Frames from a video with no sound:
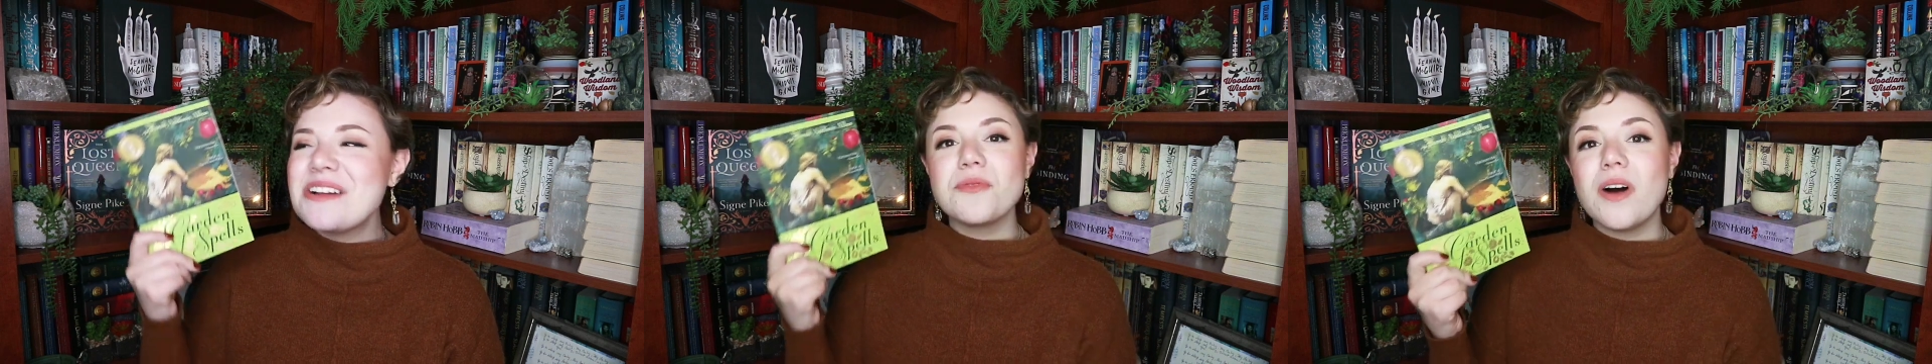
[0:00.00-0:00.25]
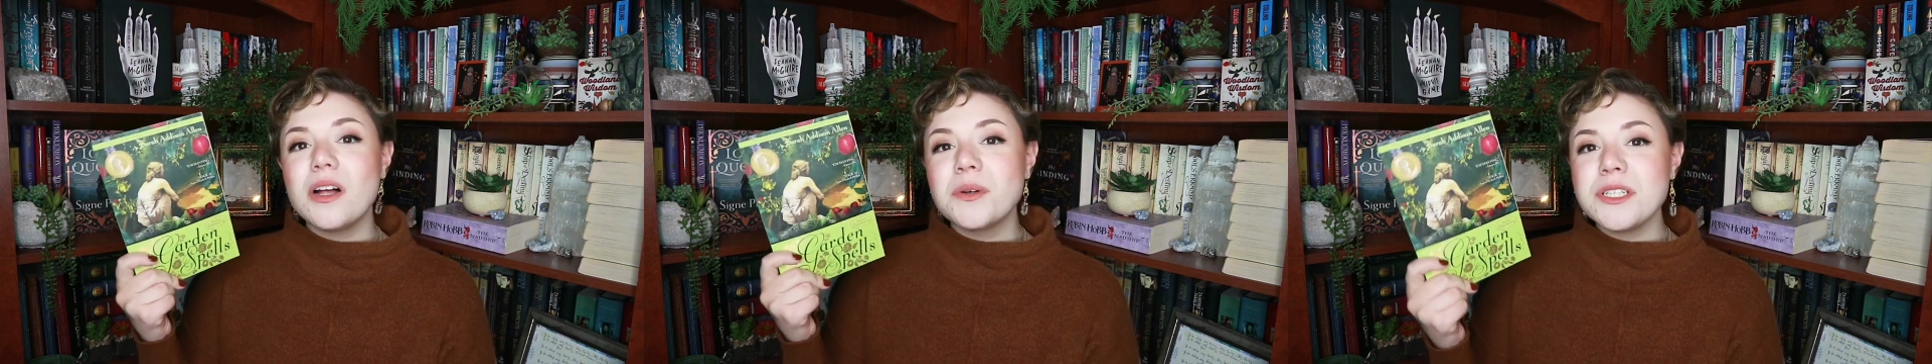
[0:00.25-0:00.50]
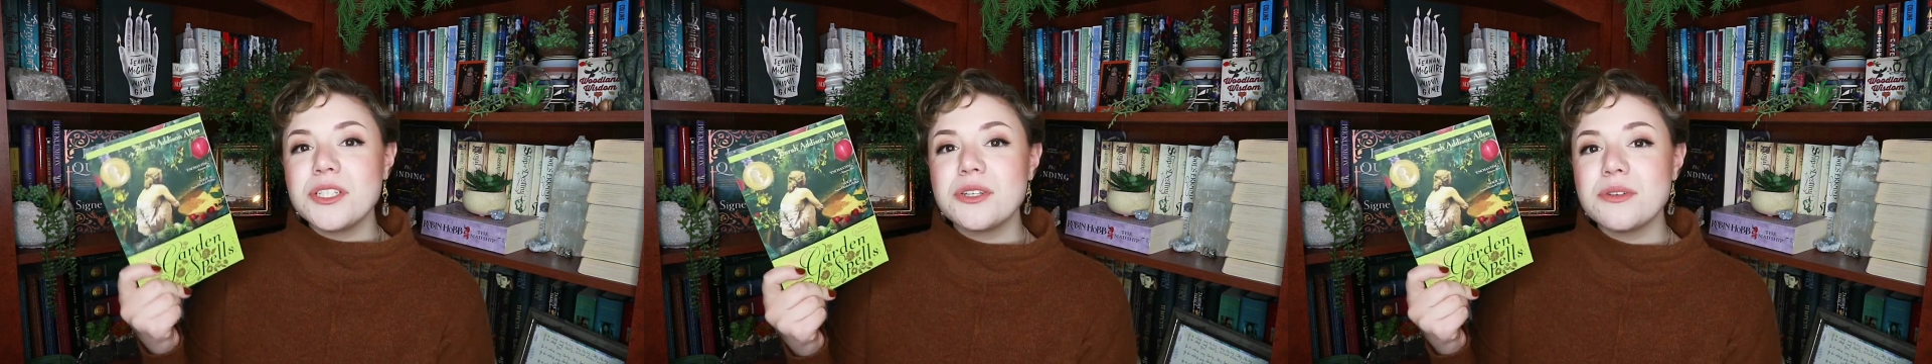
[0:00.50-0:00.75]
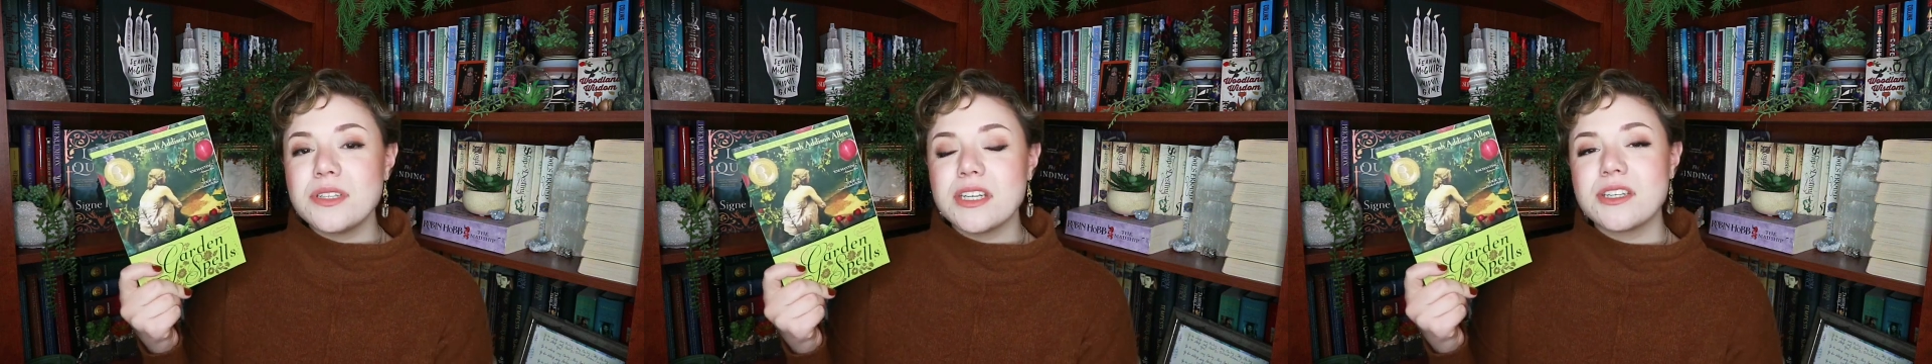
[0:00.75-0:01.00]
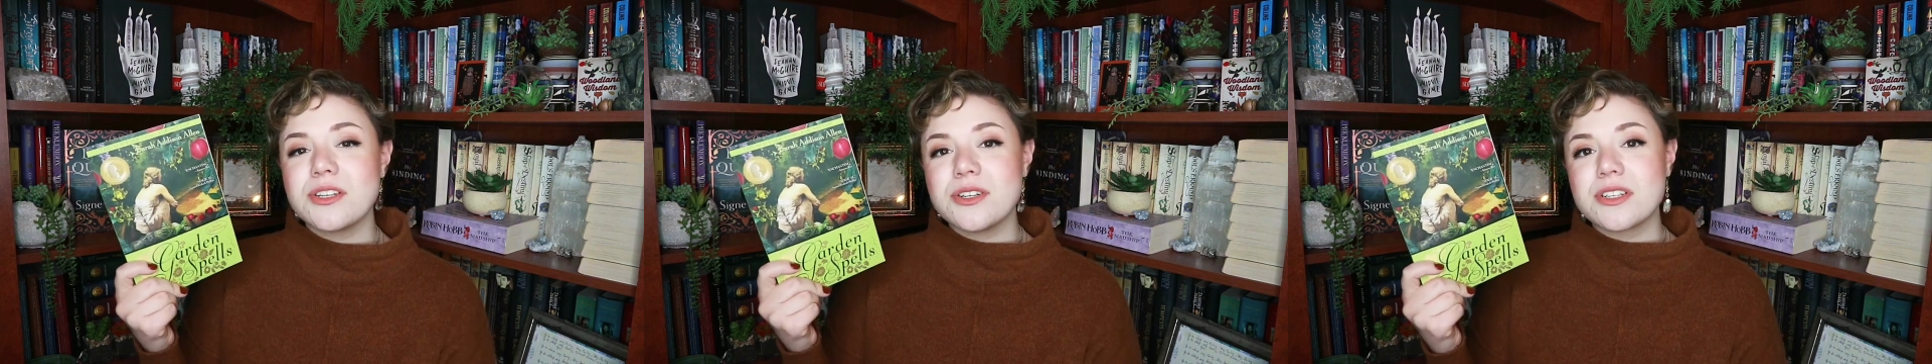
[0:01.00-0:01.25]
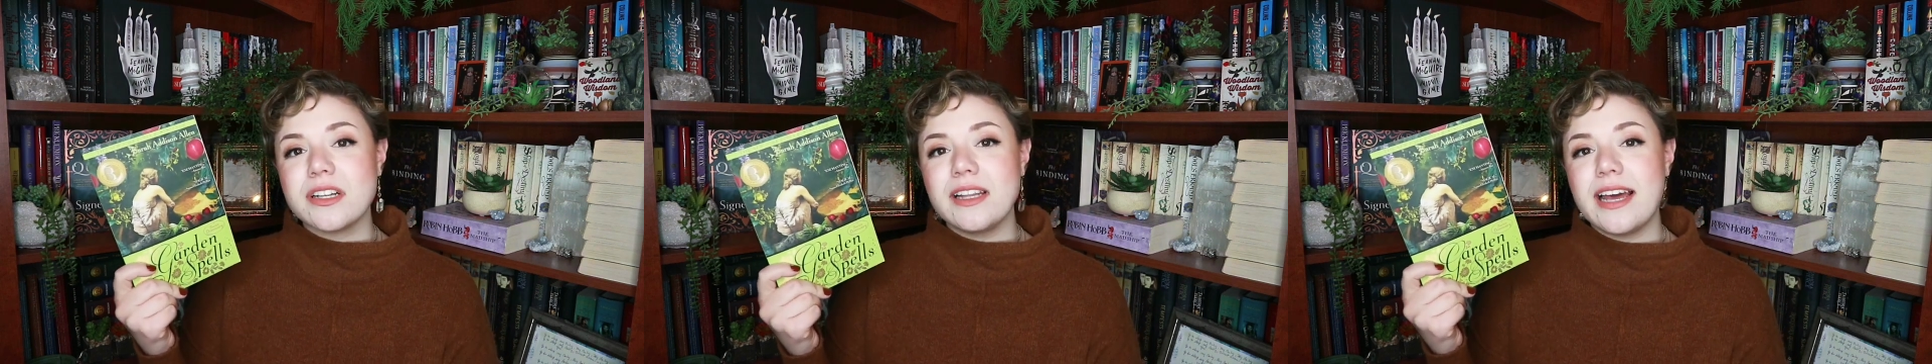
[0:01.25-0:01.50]
We're following two
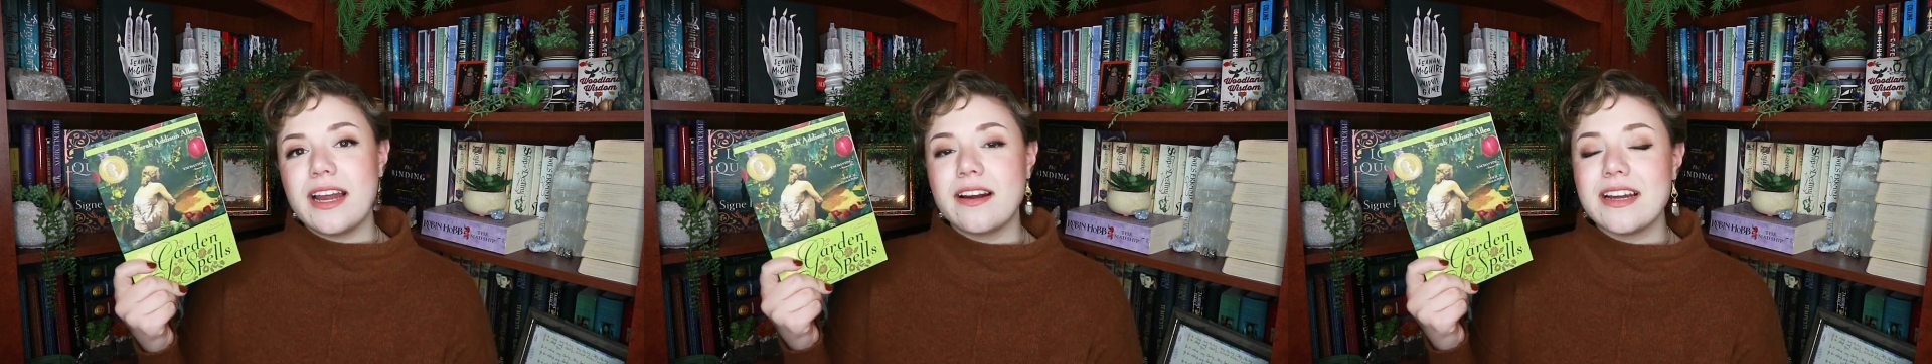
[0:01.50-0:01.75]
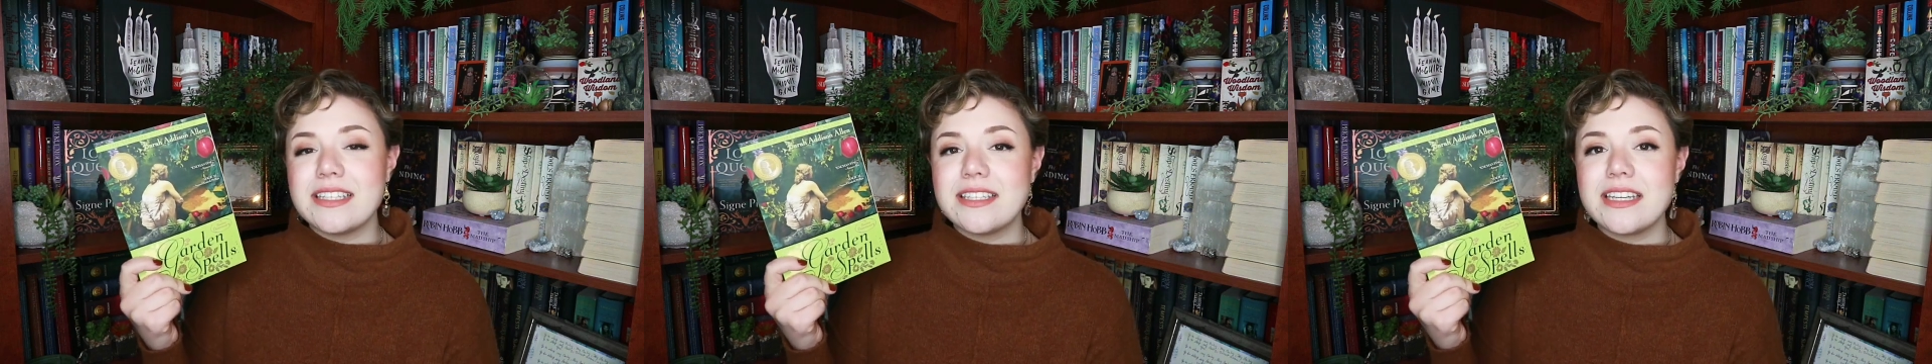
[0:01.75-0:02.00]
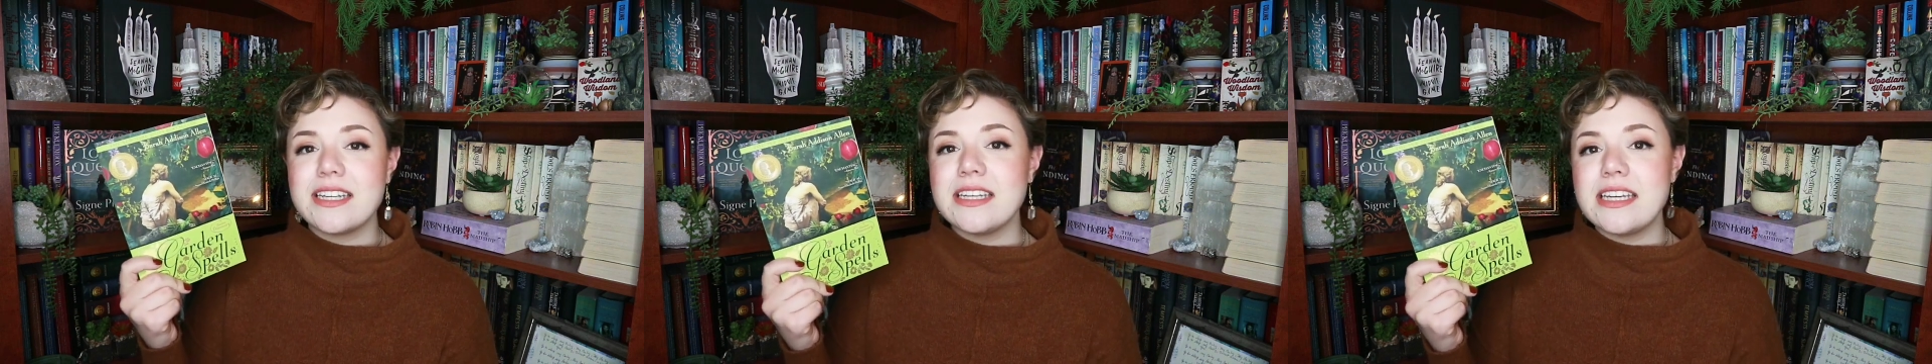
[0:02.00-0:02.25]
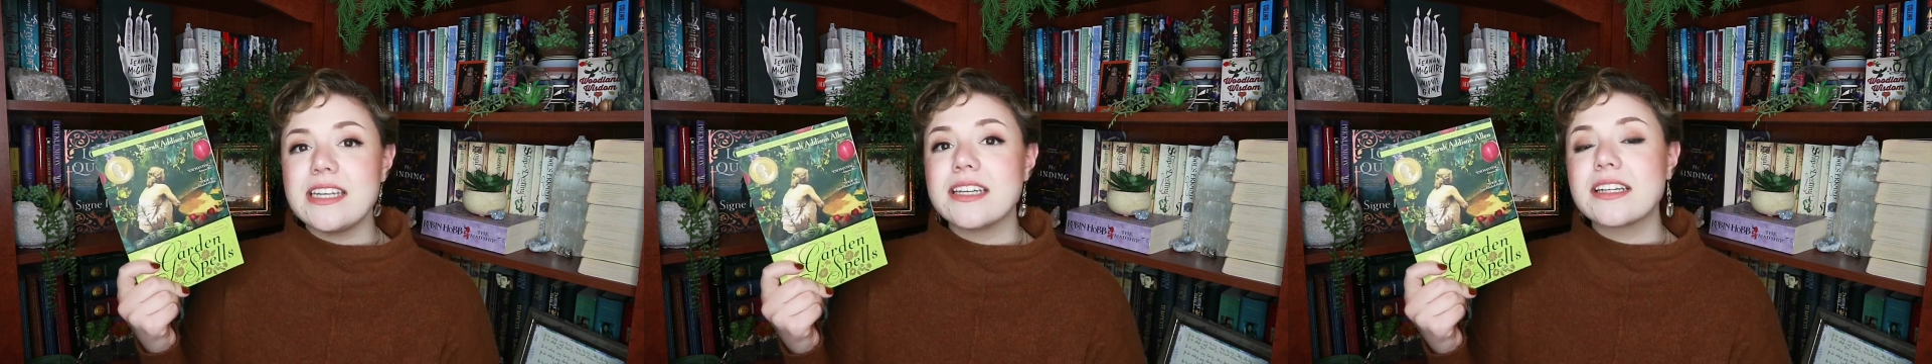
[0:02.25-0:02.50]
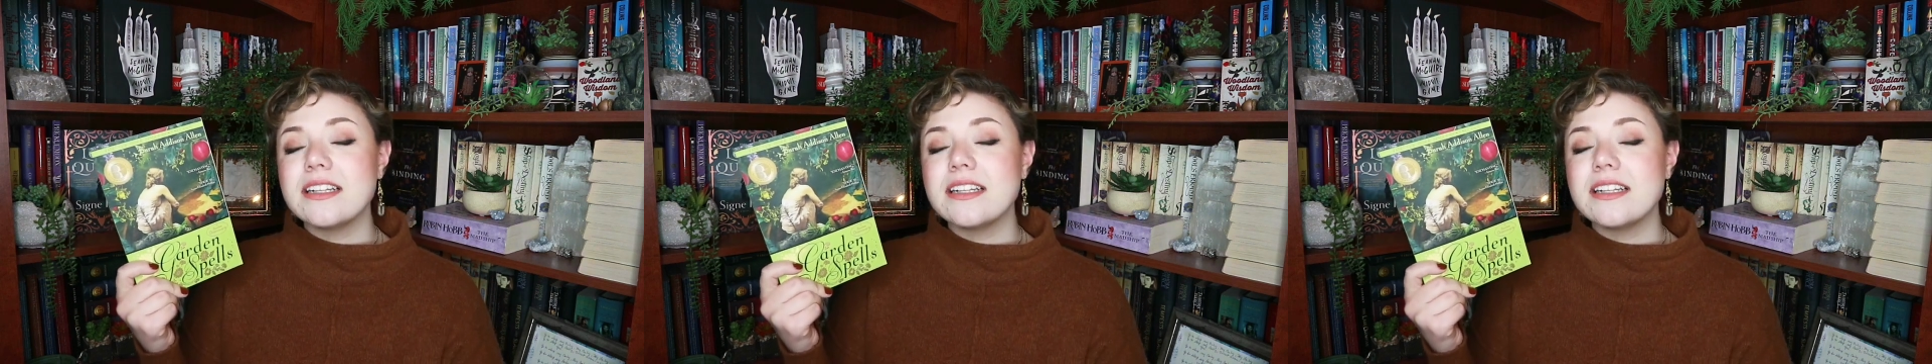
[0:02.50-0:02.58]
sisters, Claire and Sydney,